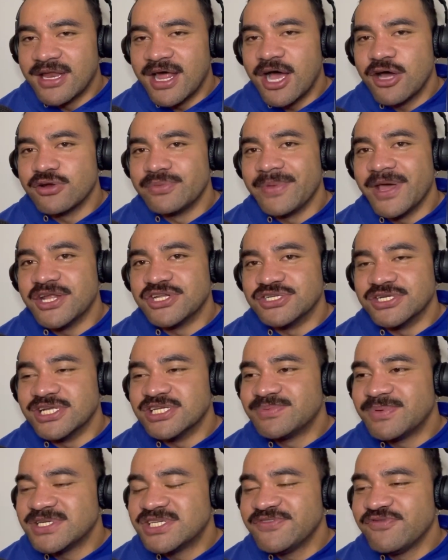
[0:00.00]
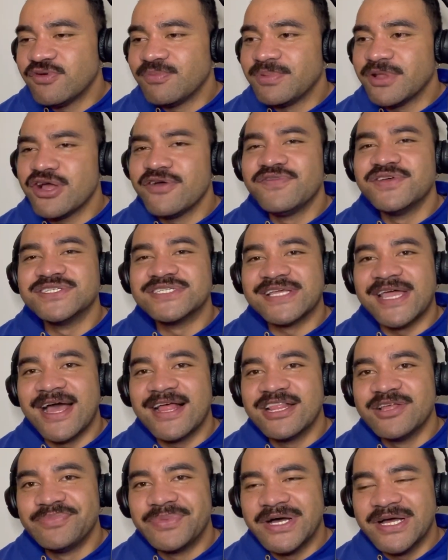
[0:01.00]
I would imagine, especially for a player of his
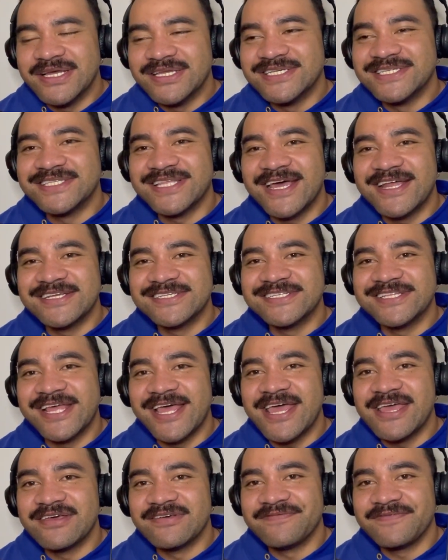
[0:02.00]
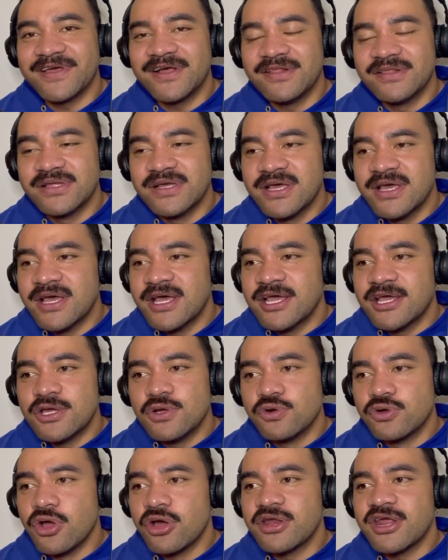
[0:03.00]
caliber, his status in the AFL. He'll
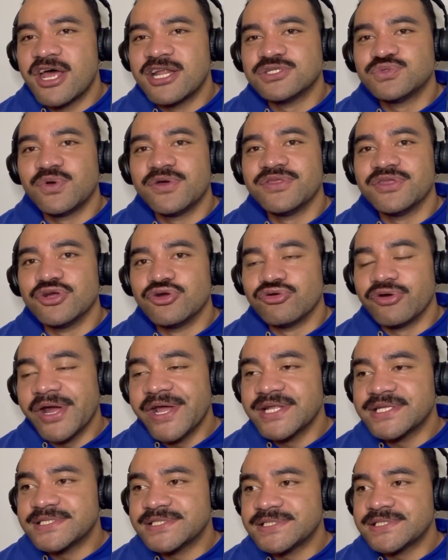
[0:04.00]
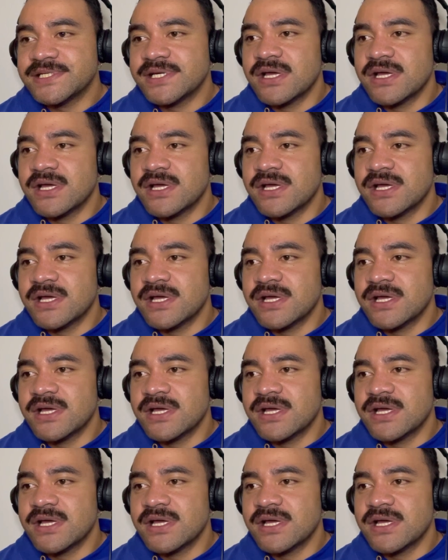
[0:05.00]
go down as one of the greats,